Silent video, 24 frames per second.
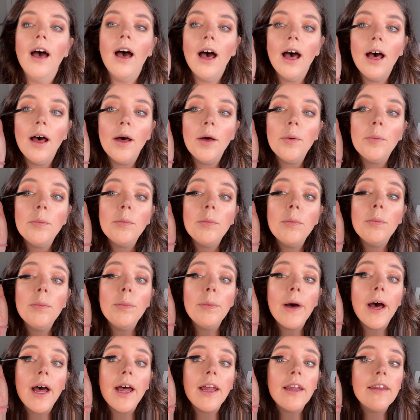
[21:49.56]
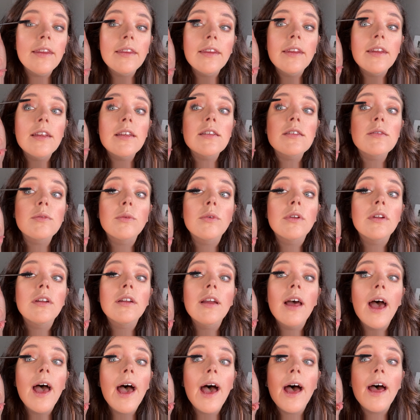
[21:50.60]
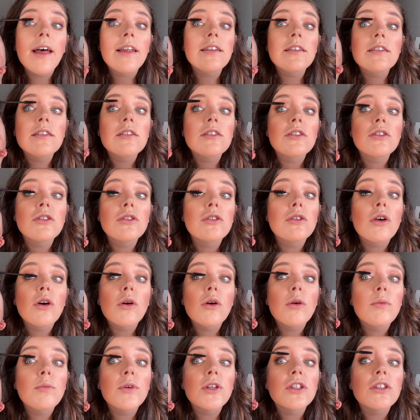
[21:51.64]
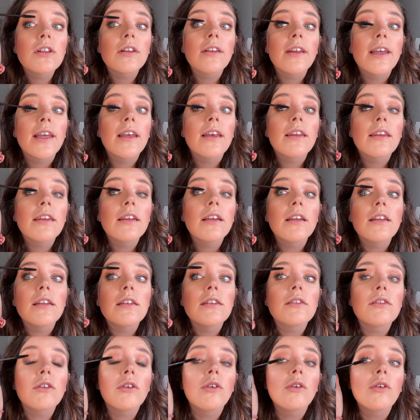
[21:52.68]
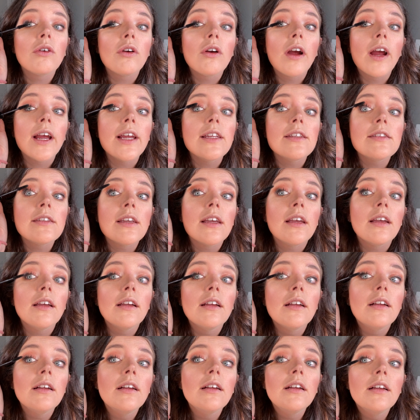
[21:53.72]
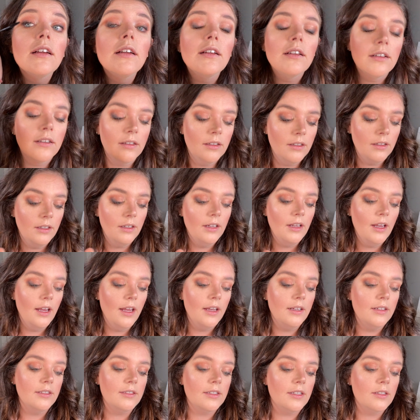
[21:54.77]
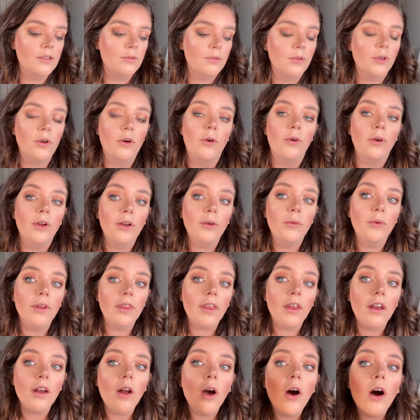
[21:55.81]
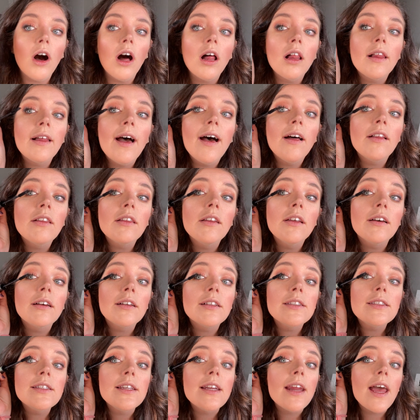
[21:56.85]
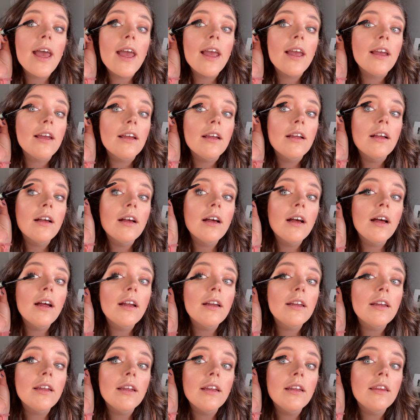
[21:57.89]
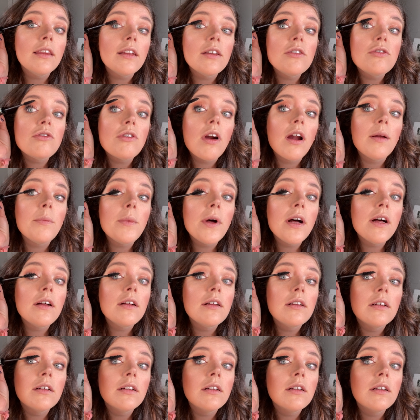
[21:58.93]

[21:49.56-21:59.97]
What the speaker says: but this one adds so much length. It's crazy. And since we're going with an all-out look today, I need the drama.